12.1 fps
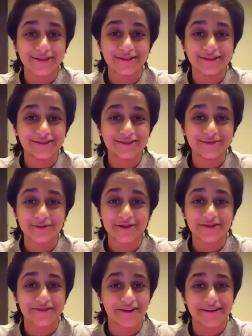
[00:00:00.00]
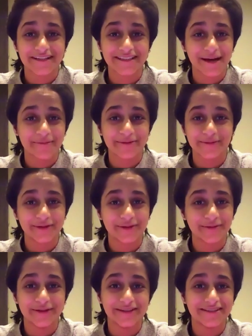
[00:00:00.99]
because we're a very
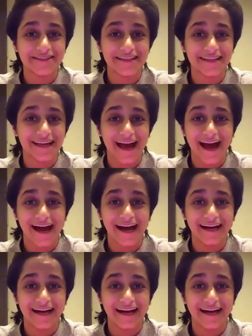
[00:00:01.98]
adaptable community,